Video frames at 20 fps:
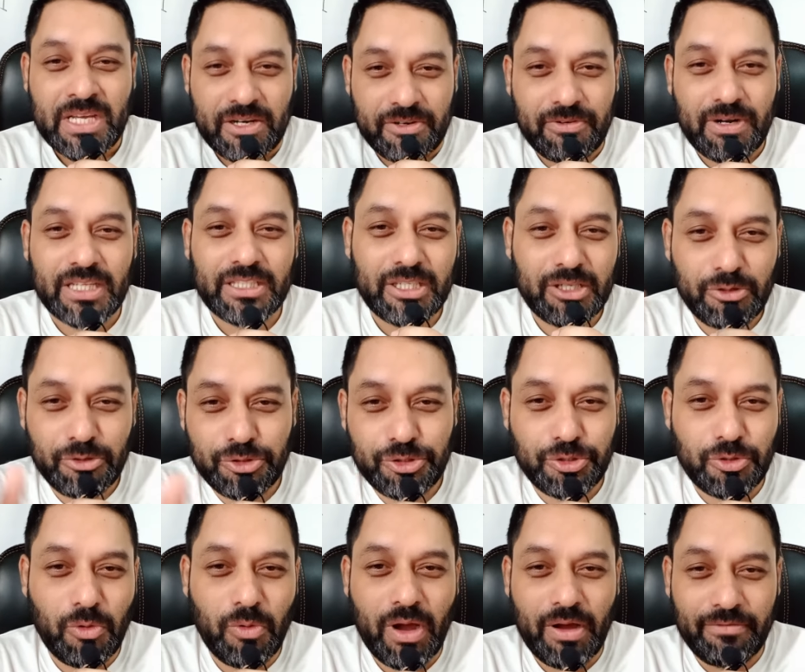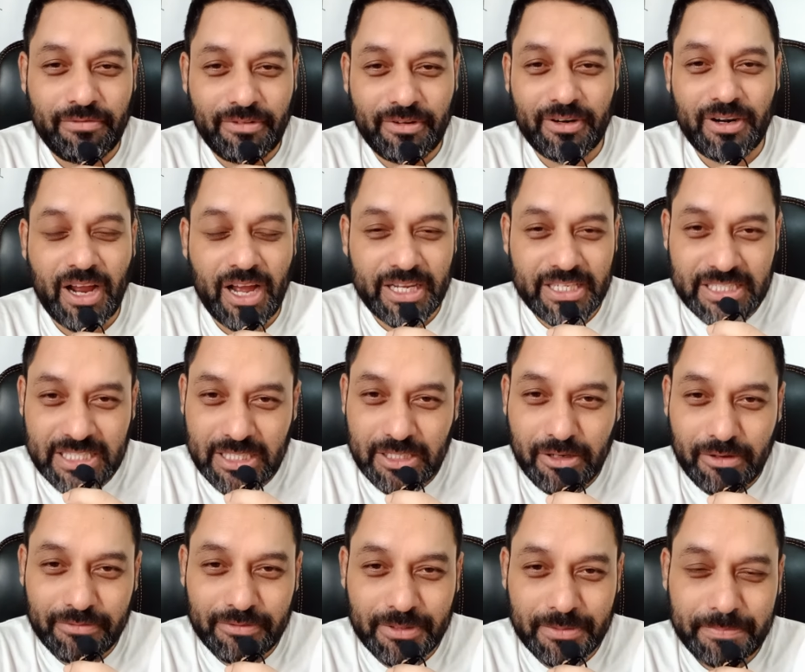Rather, you show a variety
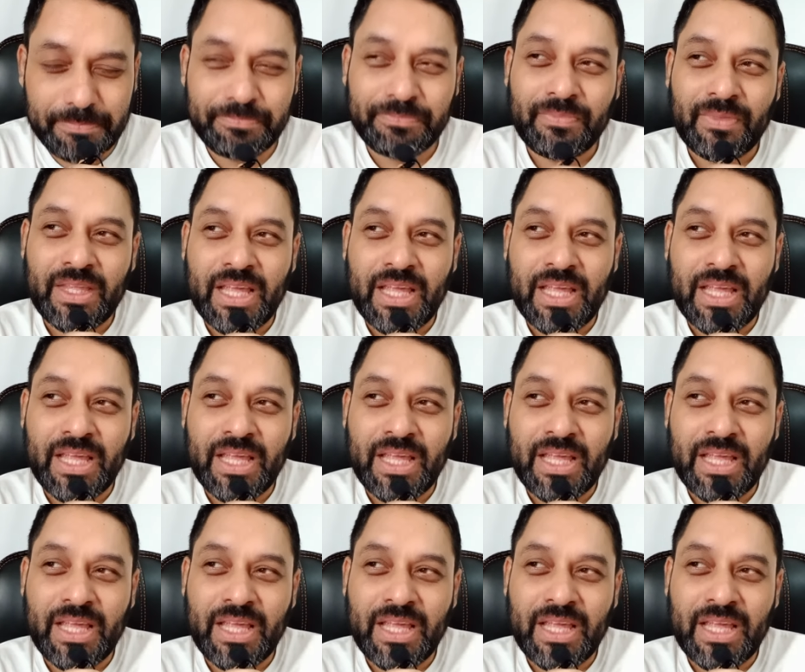of them,